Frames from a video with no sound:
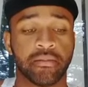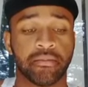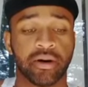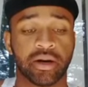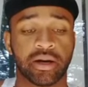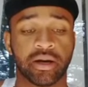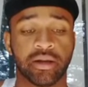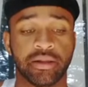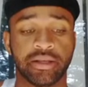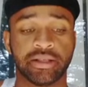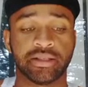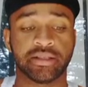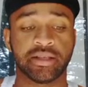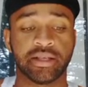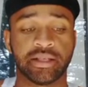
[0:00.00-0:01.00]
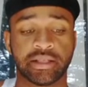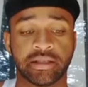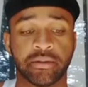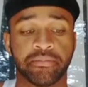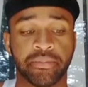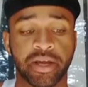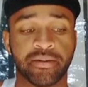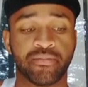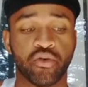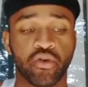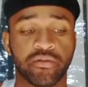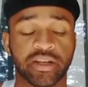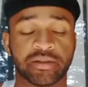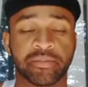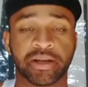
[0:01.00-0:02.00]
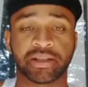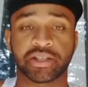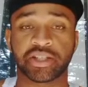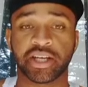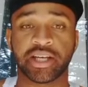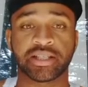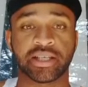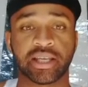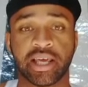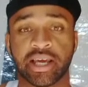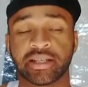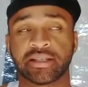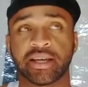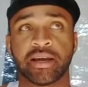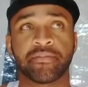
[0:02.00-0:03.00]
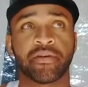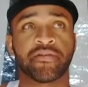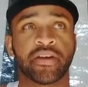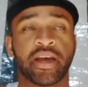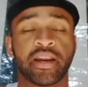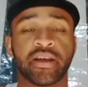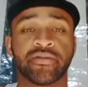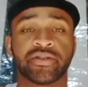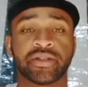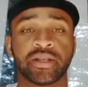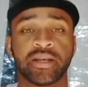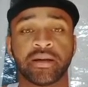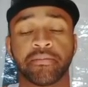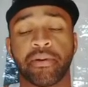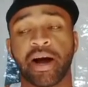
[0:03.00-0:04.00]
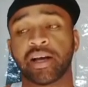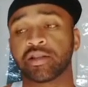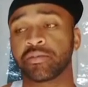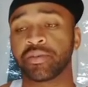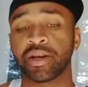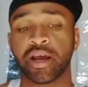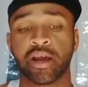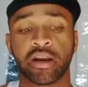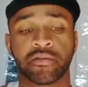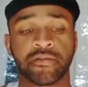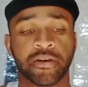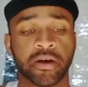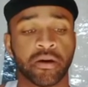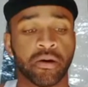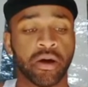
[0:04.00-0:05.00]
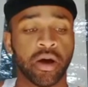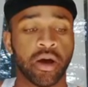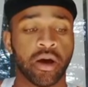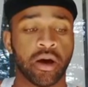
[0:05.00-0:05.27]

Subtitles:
But this is a big move that's about to change the landscape of the NFC and possibly the NFL.